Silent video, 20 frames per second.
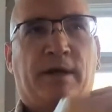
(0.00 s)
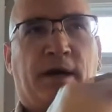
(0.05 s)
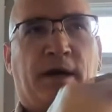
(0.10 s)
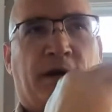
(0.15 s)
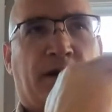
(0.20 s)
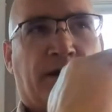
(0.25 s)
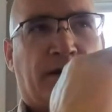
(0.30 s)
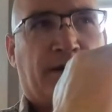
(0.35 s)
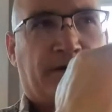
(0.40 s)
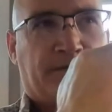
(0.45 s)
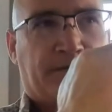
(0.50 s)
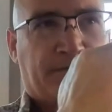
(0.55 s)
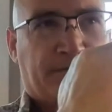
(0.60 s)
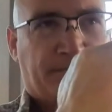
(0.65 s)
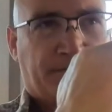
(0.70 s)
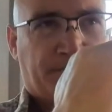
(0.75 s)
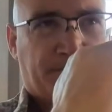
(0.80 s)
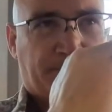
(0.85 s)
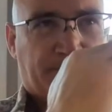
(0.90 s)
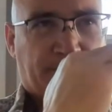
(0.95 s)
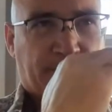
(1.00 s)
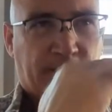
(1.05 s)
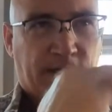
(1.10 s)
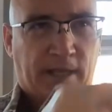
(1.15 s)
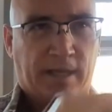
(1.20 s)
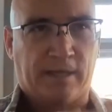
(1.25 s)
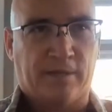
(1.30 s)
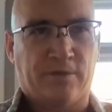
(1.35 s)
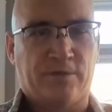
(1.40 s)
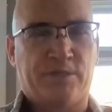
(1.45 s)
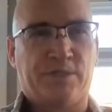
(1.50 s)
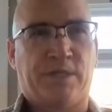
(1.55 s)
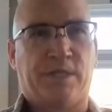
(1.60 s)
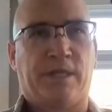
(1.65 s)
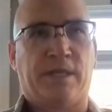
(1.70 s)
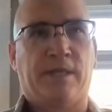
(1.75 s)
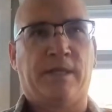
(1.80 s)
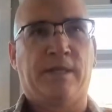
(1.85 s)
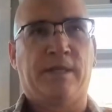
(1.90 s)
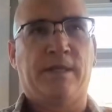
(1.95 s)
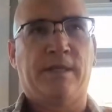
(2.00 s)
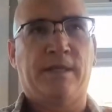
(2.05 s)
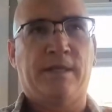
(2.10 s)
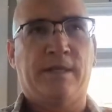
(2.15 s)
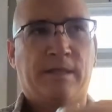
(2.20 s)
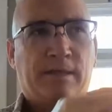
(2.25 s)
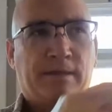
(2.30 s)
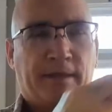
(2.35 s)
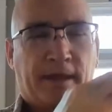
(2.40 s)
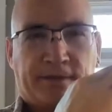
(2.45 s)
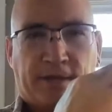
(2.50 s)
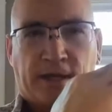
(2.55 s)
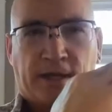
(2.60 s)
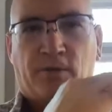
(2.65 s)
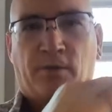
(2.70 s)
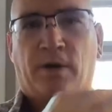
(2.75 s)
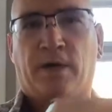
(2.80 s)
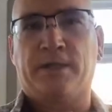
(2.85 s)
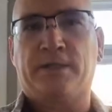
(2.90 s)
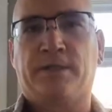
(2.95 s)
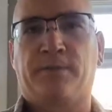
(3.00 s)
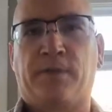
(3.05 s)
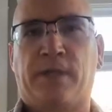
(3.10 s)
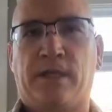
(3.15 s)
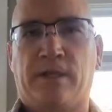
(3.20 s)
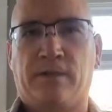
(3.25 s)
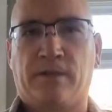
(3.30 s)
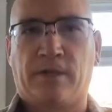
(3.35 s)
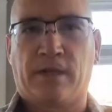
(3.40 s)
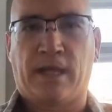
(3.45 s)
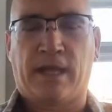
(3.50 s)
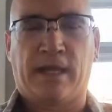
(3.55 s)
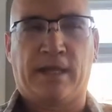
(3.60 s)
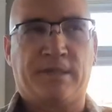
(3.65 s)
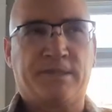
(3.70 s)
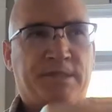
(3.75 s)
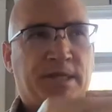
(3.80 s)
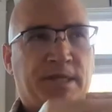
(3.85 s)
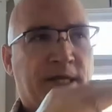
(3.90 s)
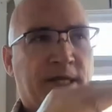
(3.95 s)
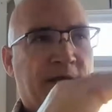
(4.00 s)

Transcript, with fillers: of energy that that quantum healer has.